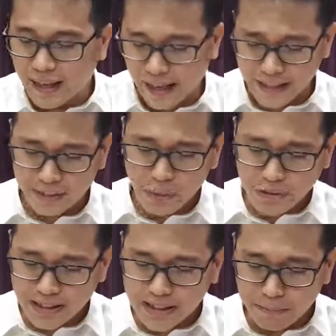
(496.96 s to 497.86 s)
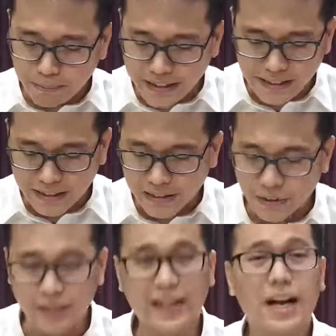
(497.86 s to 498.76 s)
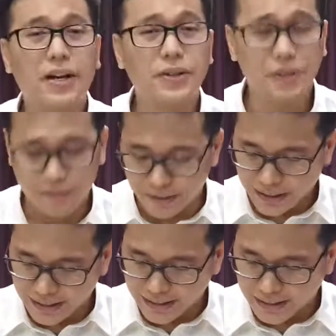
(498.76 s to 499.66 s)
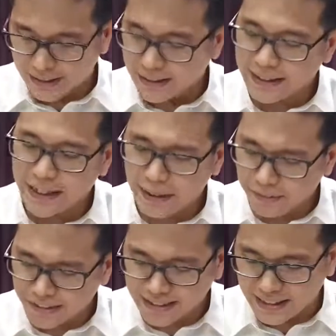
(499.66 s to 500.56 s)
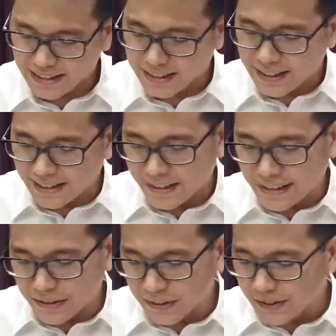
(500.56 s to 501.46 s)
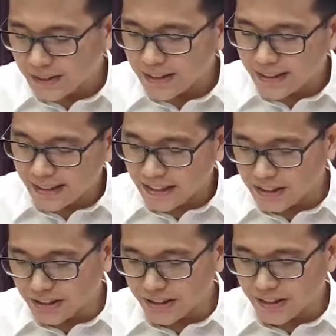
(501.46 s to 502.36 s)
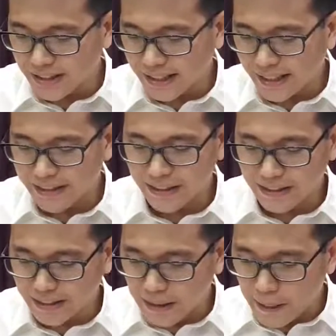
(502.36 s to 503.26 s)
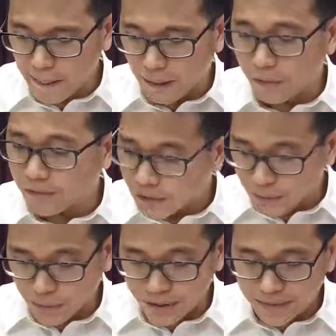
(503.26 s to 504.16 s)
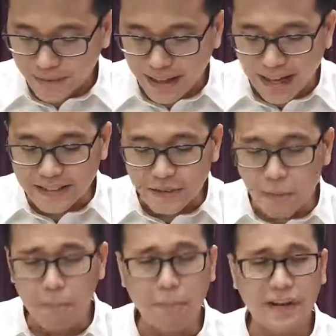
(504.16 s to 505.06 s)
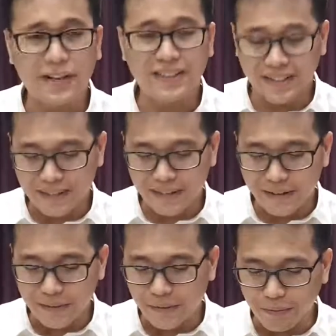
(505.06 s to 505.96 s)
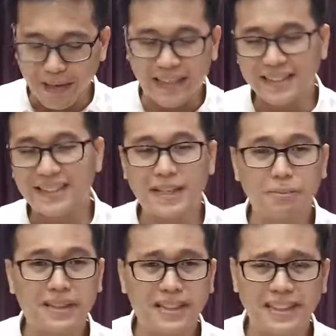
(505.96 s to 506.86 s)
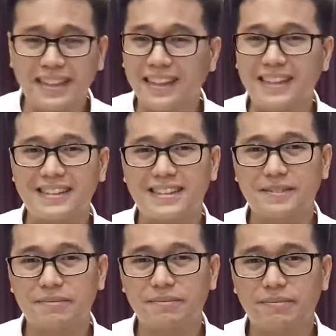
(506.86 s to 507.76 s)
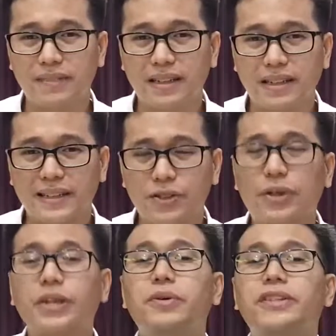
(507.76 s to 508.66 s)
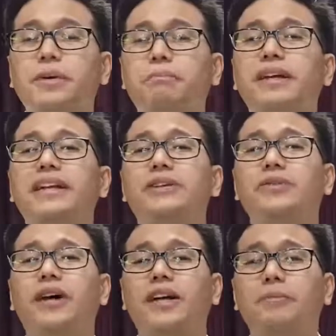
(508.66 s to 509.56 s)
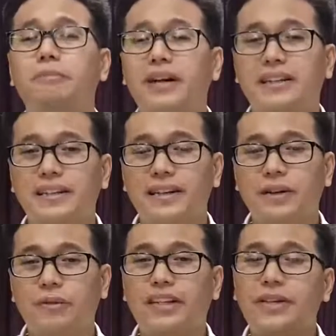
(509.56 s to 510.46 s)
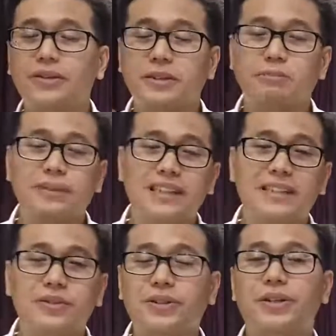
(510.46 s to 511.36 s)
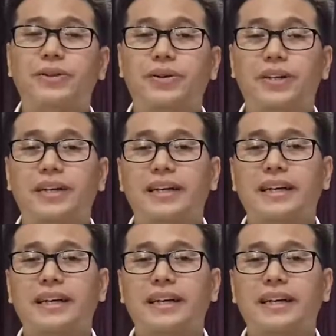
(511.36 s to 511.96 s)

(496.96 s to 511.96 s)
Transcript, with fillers: As Moses appealed to the character of God, he emphasized the eternal nature and of the Lord as compared to man's limited days. So he was appealing to God, but when he was appealing to the Lord,